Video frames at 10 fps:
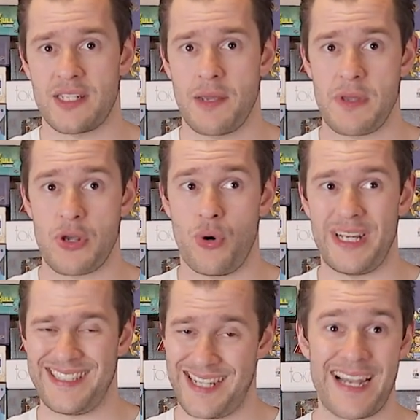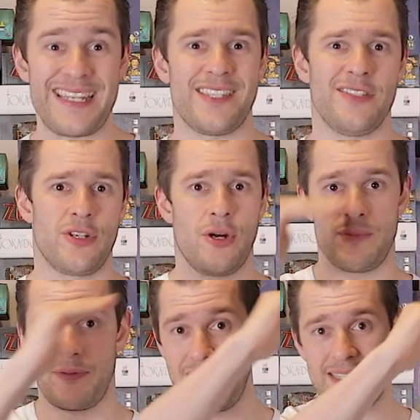can be quite tight in
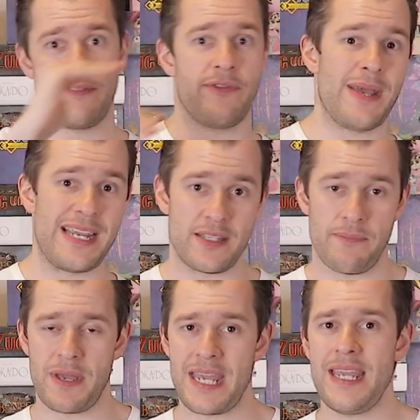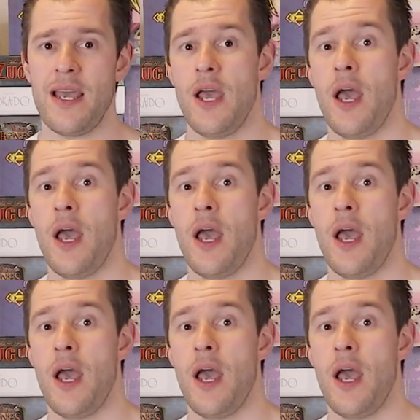terms of getting from A to B.